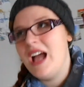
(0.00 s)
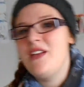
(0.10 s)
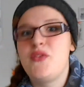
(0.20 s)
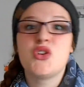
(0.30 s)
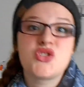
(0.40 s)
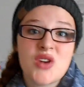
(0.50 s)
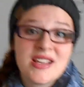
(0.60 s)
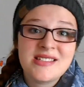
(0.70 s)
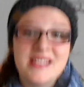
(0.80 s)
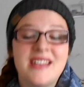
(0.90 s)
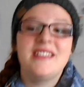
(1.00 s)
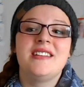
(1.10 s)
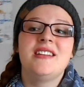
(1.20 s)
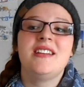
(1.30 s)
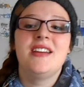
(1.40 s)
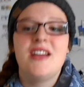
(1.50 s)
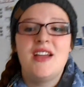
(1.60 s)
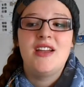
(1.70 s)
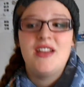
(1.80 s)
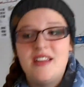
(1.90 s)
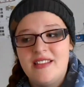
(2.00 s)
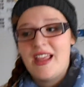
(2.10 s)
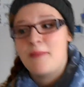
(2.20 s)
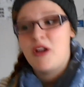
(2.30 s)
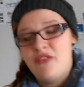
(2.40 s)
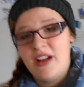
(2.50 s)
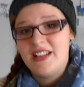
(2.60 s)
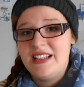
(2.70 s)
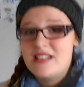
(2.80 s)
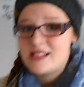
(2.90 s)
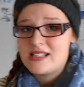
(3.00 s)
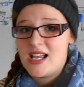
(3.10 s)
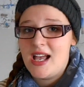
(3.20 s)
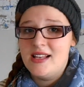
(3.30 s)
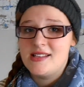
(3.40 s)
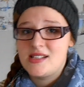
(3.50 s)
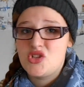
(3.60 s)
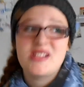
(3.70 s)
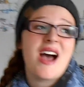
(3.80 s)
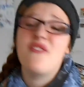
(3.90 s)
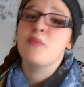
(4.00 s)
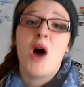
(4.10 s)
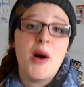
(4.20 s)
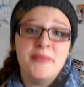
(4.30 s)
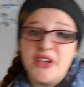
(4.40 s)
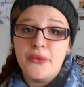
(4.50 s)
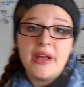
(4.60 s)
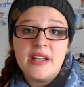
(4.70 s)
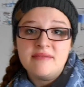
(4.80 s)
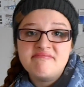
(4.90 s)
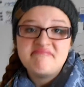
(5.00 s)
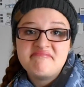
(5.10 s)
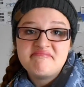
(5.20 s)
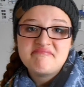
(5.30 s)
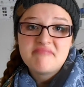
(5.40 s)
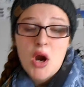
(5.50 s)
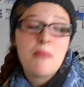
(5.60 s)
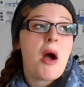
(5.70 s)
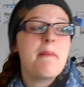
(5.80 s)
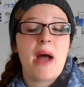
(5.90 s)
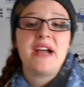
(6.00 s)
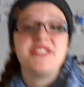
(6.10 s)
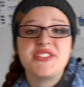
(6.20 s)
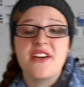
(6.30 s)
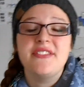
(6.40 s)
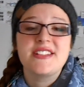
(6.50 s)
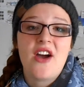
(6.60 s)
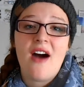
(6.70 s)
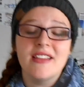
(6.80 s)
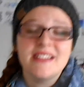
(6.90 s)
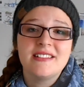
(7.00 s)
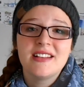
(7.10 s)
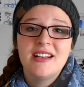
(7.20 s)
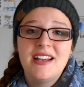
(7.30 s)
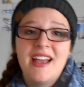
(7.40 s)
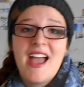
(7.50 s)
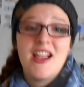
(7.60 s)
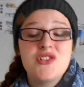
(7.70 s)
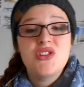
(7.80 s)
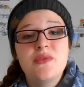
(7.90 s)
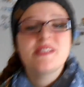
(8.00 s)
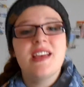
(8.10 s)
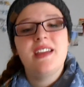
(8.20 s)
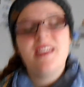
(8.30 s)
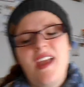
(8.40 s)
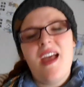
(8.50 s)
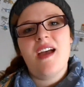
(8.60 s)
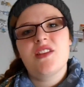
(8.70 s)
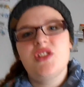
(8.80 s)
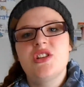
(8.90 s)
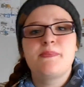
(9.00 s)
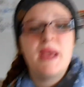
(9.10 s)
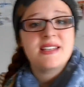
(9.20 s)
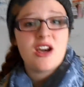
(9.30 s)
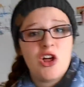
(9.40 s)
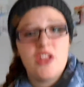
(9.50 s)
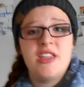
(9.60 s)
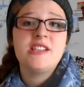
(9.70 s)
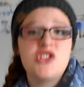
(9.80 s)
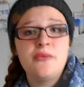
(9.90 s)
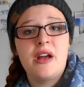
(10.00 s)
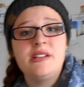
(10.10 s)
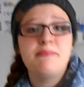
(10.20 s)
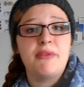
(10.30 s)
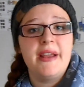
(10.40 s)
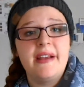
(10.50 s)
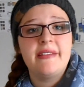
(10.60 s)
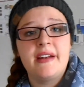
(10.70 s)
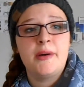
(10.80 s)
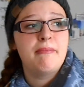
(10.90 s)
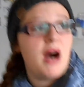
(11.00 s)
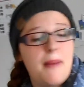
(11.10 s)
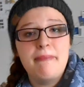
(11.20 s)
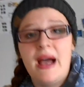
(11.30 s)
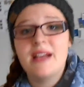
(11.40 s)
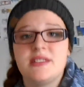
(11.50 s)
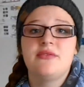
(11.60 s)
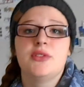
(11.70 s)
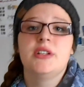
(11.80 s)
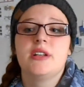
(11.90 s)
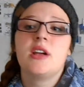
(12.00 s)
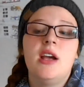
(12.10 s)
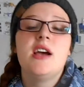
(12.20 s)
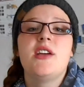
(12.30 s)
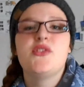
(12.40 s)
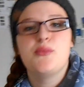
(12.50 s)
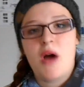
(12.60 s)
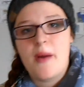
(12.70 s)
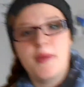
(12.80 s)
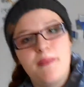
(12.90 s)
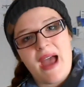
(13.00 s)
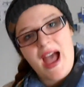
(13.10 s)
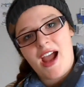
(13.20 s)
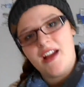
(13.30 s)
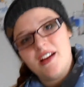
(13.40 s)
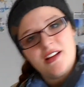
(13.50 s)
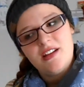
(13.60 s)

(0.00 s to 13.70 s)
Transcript: if you're stressing, like my friend Elisa says, just have your mom do it. Her mom packed her stuff for Scotland, and she was like, yeah, she just picked out all the things she wanted to bring, and then her mom packed it for her, because her mom could pack